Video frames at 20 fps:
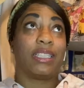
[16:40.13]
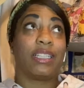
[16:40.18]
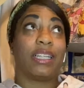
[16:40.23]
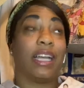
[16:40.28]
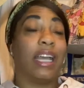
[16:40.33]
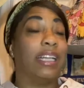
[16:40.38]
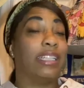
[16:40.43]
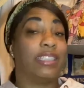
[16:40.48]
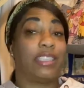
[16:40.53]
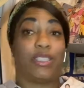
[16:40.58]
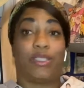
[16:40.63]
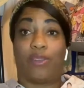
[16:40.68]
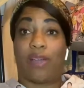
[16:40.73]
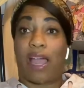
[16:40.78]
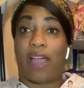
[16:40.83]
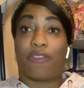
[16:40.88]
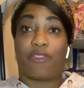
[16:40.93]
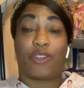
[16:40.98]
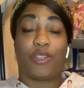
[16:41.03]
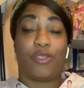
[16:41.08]
until
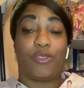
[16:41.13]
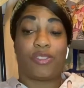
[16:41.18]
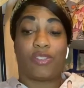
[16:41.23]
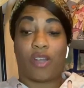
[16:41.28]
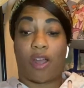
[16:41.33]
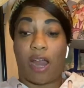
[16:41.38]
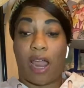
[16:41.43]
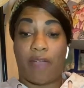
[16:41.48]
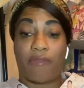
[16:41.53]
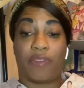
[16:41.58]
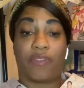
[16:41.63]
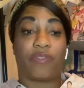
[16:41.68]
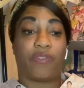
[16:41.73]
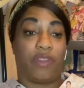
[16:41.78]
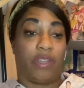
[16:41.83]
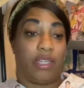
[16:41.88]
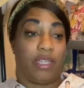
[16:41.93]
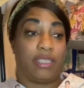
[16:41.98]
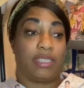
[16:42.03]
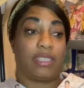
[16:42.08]
after you start having
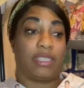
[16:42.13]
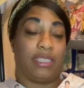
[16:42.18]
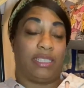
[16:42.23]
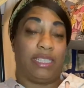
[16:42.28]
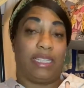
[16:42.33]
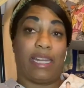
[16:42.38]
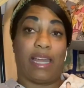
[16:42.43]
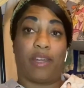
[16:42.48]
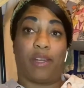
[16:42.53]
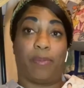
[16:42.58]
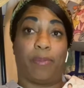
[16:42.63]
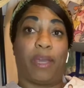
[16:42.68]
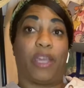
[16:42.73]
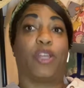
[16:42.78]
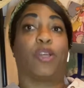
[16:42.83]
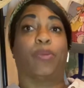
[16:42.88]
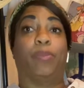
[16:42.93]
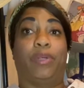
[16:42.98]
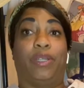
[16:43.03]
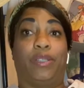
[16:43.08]
fun to sit down and pay
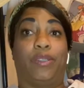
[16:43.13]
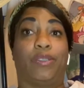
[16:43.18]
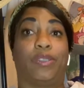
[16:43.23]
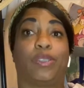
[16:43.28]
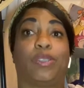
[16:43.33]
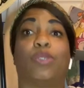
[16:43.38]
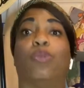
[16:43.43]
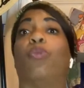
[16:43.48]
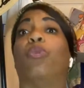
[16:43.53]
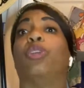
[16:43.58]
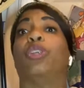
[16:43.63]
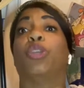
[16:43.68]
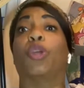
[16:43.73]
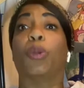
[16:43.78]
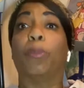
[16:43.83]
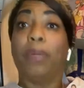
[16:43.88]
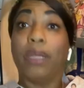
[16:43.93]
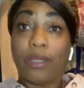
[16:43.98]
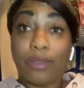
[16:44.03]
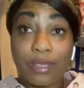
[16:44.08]
your bills. When your
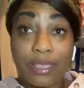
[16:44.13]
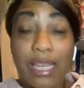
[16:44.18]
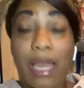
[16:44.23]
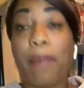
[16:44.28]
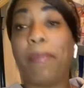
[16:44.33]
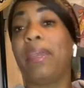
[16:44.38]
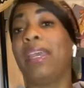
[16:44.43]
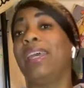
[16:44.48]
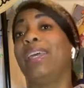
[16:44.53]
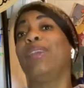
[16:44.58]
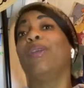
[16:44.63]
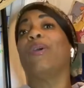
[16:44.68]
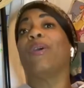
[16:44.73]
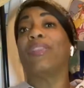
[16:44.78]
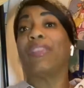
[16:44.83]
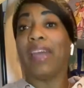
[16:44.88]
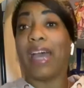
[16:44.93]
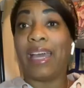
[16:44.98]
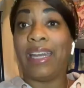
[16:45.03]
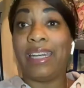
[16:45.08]
bills come in on
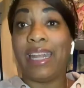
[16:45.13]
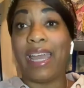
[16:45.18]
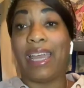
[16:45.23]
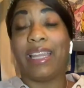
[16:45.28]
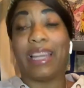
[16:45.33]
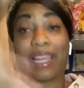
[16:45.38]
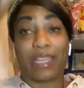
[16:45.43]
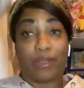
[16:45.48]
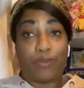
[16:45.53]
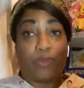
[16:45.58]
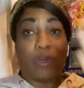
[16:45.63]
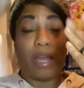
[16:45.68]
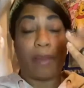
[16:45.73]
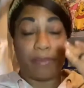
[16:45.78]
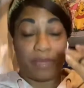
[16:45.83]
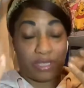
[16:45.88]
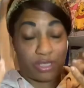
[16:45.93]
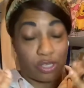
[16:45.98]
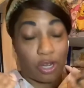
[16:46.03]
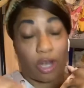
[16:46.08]
that day, like, I
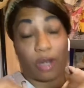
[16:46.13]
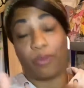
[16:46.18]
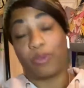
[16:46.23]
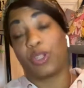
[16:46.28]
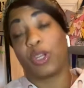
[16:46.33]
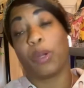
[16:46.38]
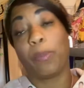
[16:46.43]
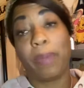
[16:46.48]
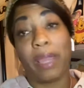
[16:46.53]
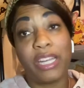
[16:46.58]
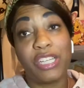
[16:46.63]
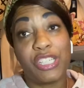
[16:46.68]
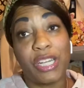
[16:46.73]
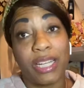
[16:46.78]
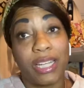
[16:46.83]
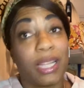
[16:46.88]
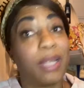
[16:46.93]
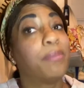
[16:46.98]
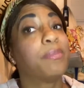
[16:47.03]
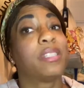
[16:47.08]
mean, sorry, when your paycheck
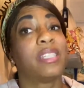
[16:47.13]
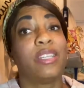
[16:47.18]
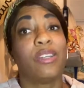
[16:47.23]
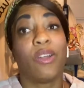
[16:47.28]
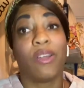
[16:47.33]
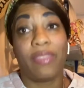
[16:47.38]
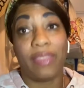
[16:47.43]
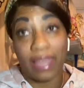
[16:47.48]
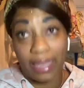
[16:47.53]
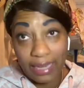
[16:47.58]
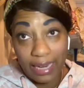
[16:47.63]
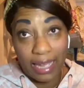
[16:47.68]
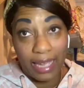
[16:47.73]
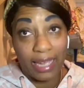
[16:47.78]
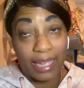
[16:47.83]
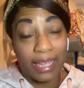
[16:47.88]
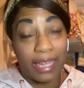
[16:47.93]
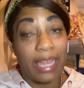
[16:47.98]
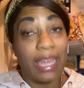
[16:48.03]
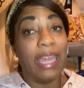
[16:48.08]
comes in on that day,
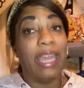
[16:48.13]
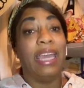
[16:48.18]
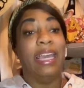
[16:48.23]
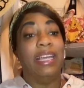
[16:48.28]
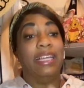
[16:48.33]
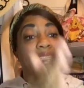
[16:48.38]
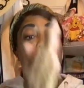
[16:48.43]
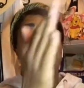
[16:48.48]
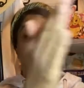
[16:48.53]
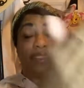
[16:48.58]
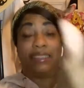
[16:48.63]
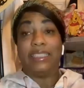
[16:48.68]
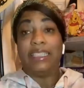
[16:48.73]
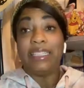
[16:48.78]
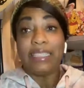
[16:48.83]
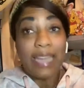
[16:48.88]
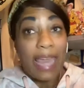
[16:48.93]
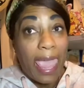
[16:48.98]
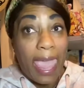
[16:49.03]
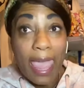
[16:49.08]

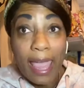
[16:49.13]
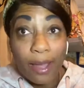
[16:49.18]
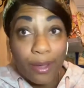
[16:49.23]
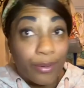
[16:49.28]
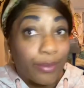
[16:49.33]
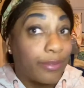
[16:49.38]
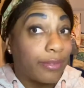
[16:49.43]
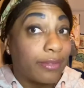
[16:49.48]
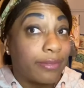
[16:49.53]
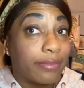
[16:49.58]
sit down